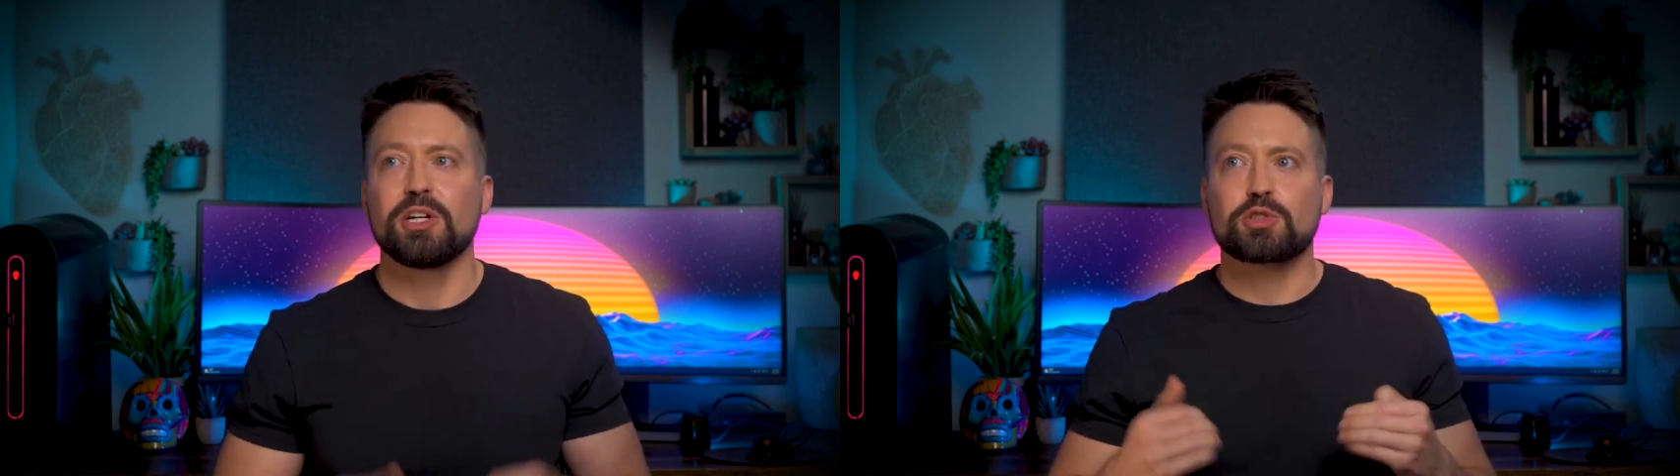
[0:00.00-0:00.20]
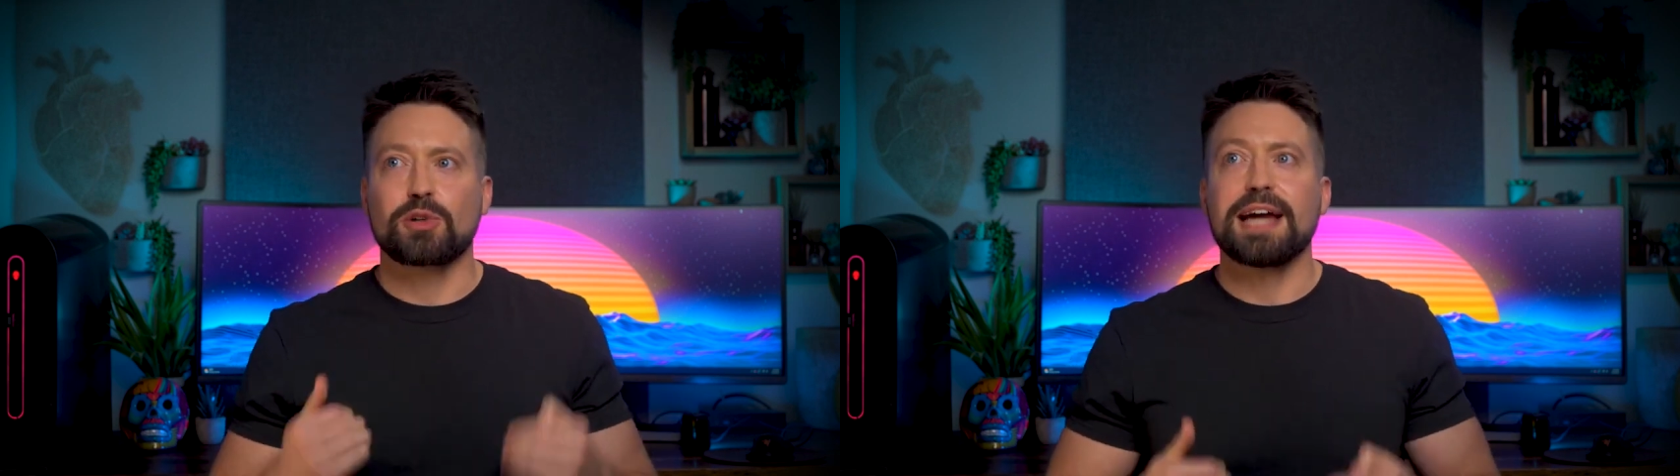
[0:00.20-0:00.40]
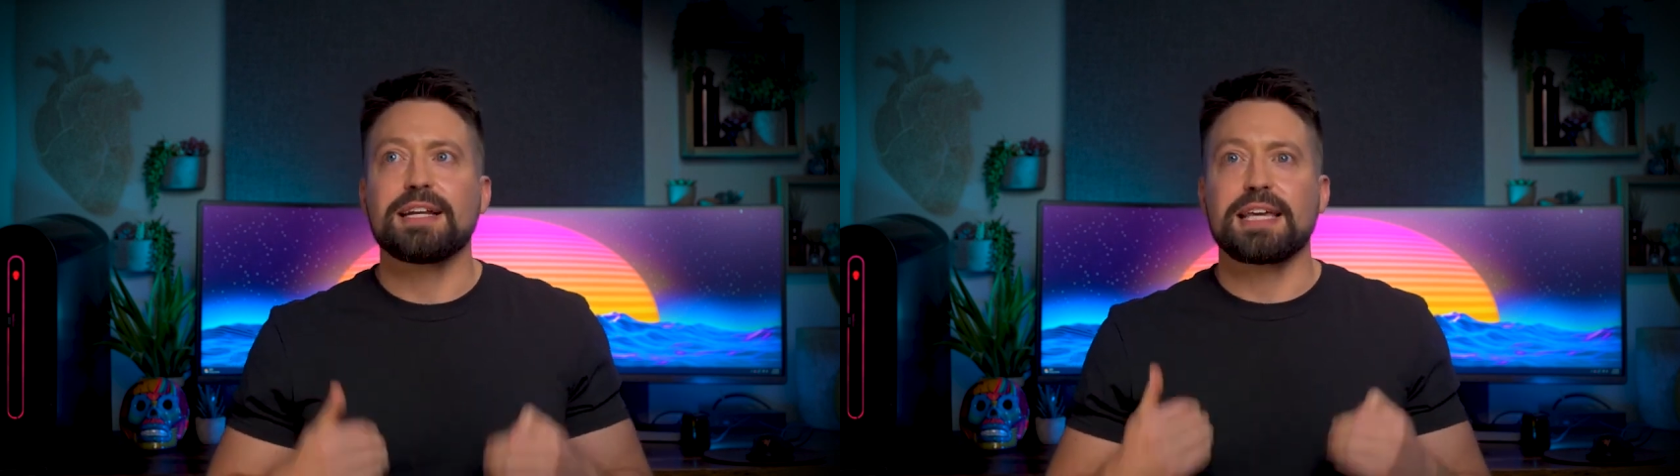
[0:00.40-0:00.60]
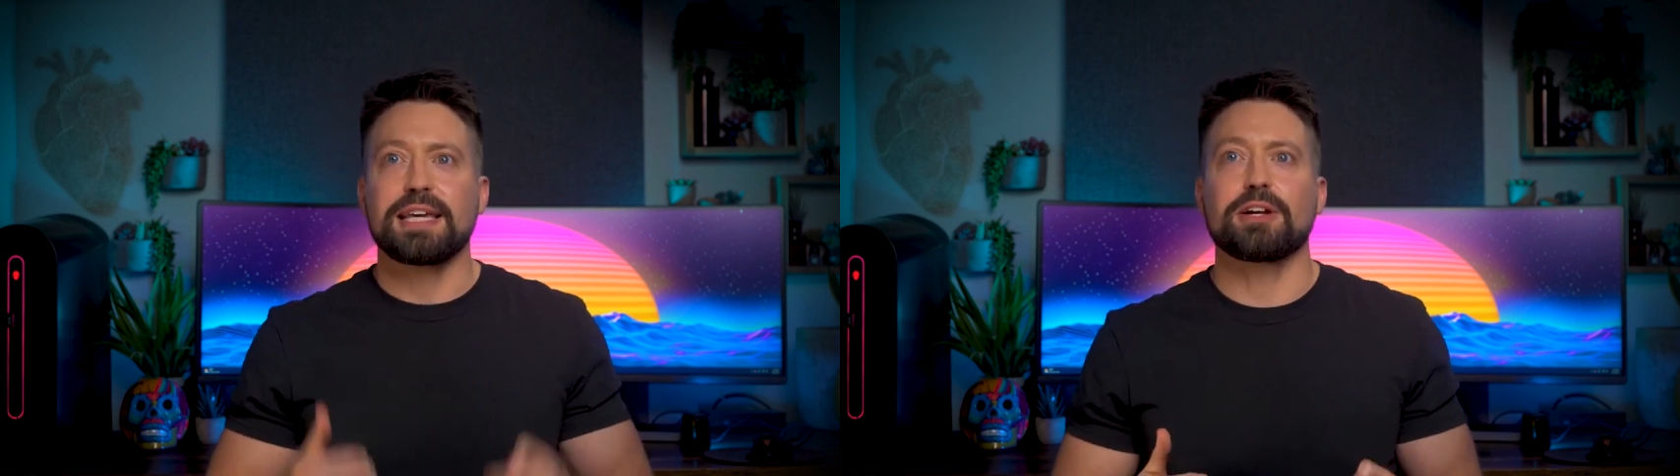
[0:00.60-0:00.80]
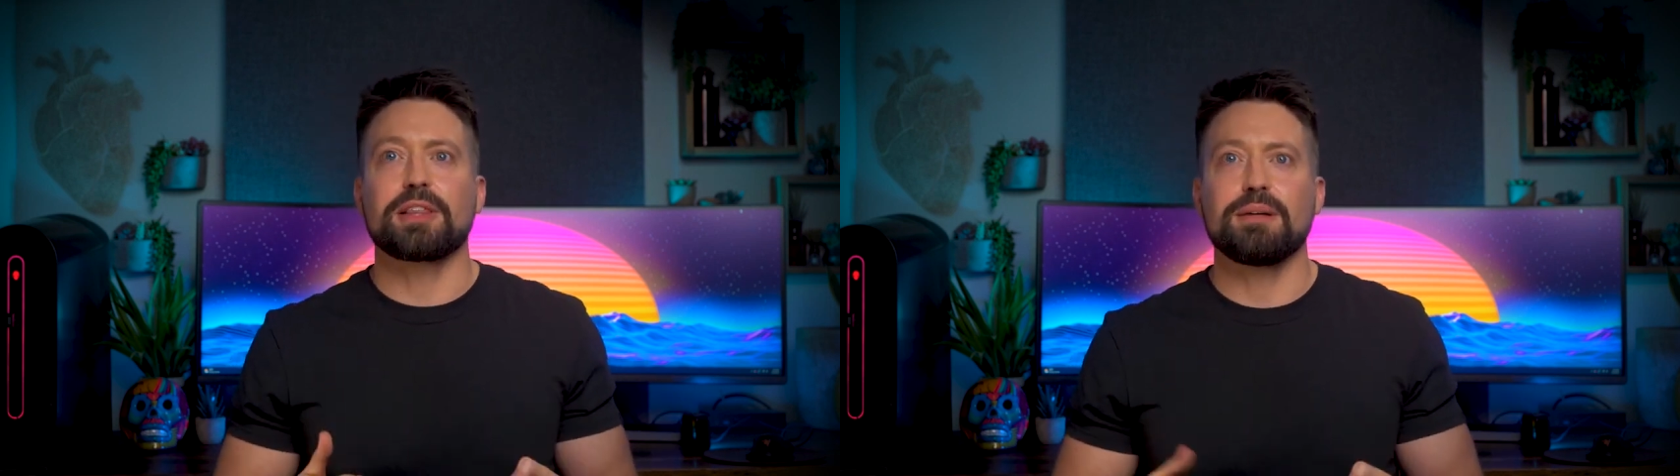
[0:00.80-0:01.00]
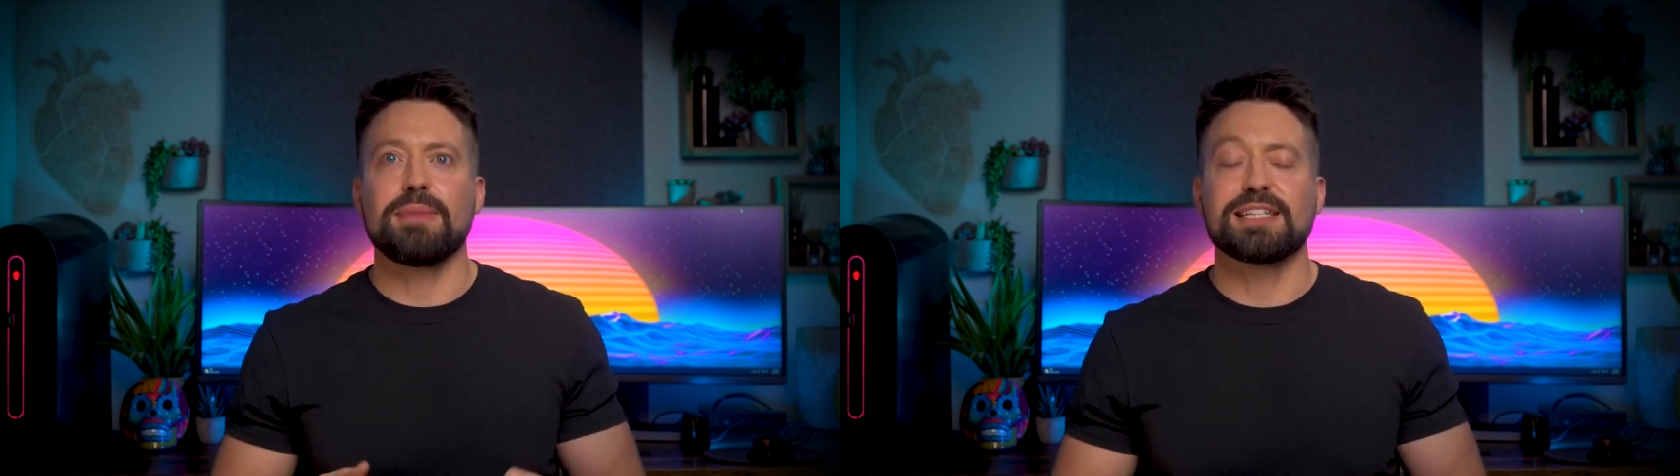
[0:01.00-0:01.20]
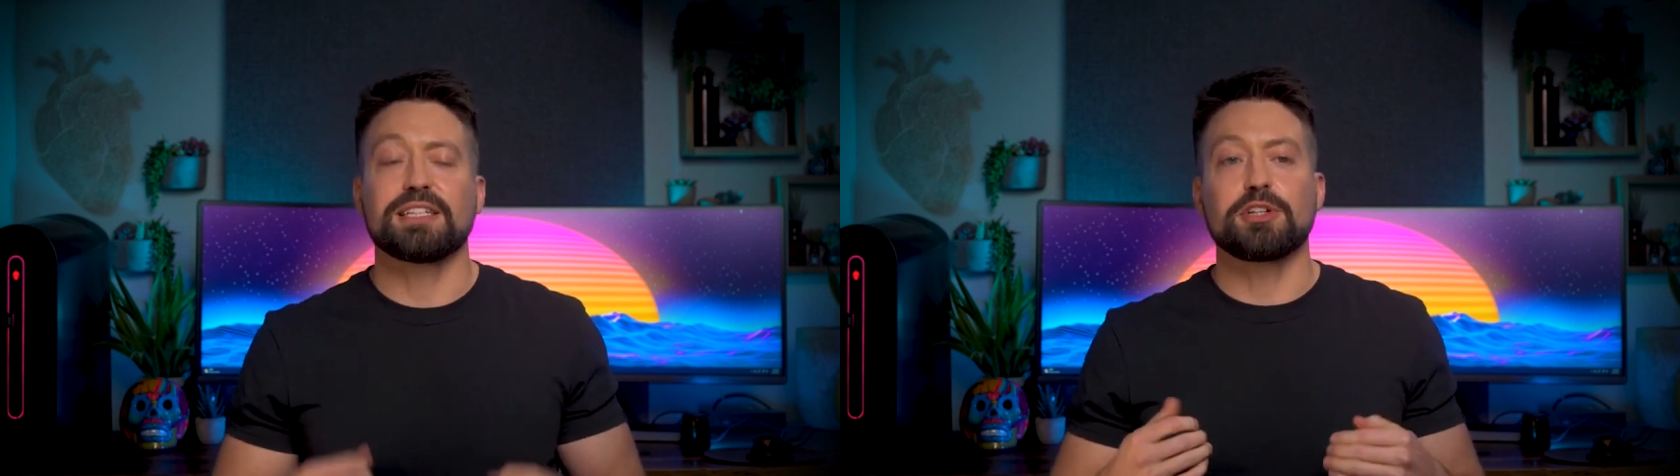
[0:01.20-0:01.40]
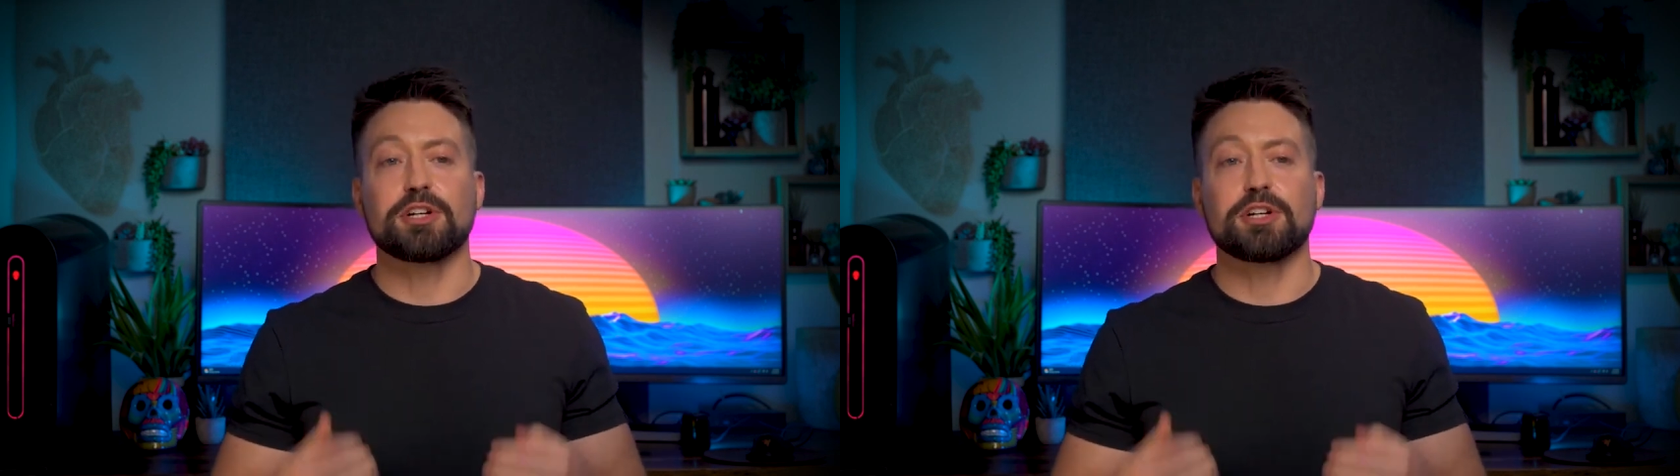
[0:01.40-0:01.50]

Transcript: try to hear them as if